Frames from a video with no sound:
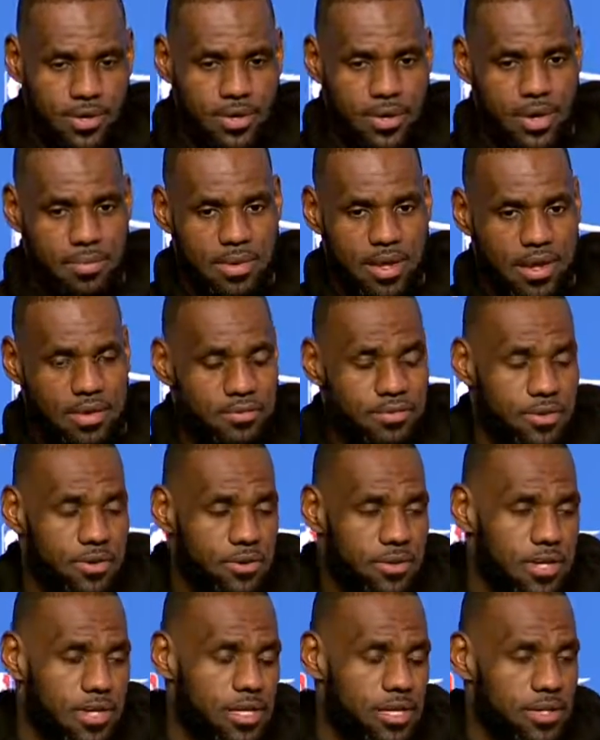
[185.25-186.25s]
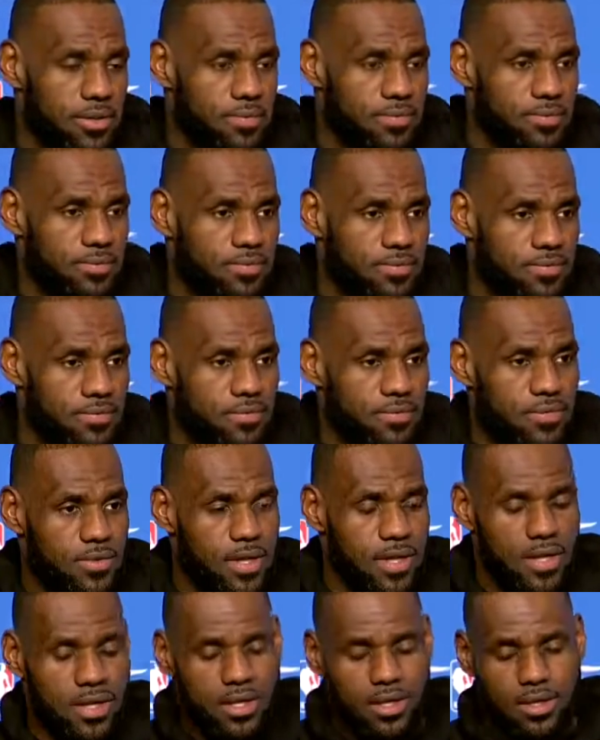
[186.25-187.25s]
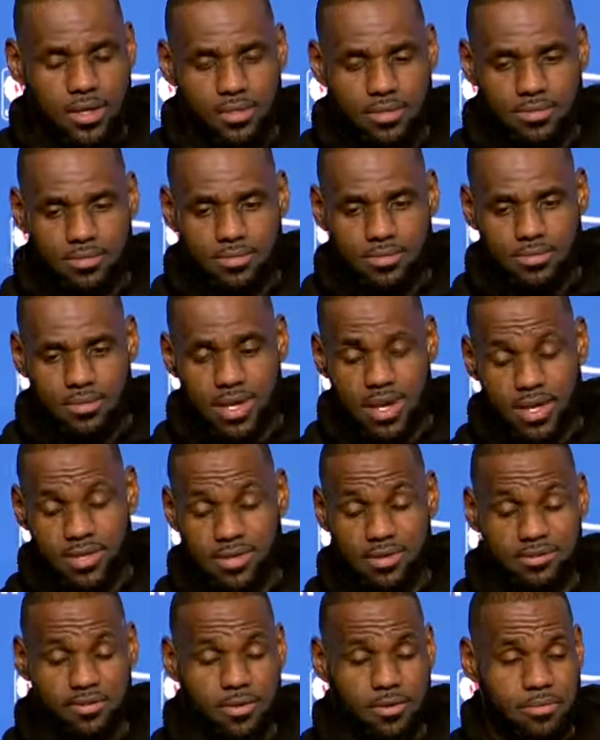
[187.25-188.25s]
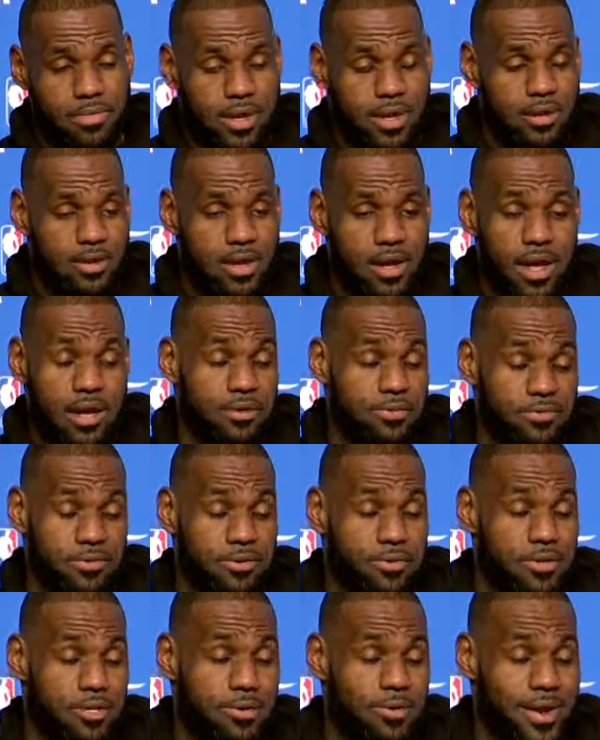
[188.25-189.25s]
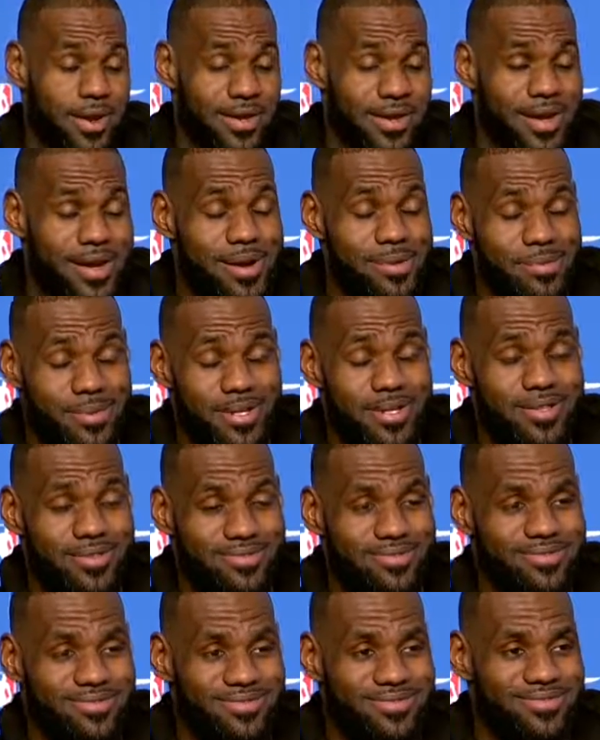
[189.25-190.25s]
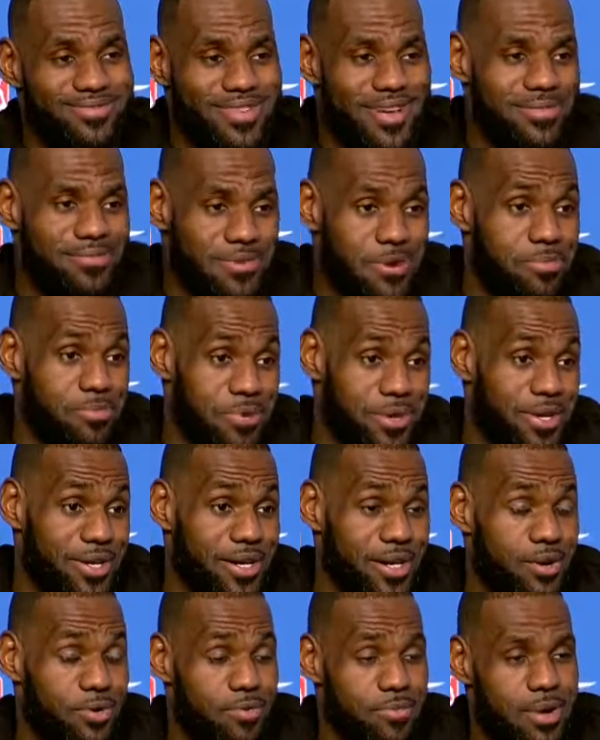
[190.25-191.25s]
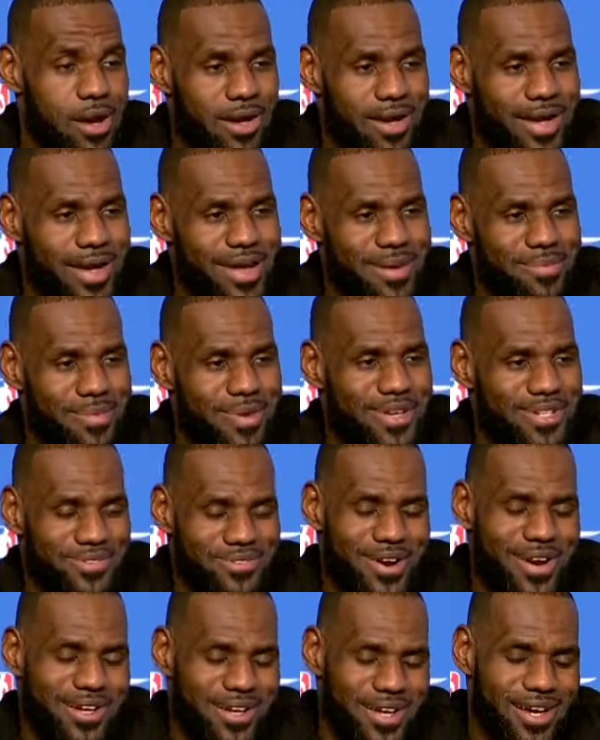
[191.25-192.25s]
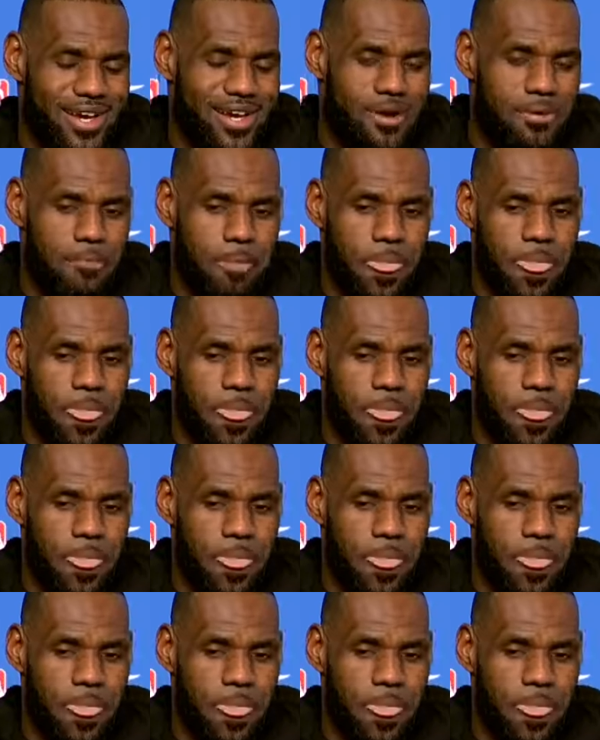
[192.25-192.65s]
I mean, I feel good. I actually feel better. I don't feel good right now, but I feel pretty good with my game is right now.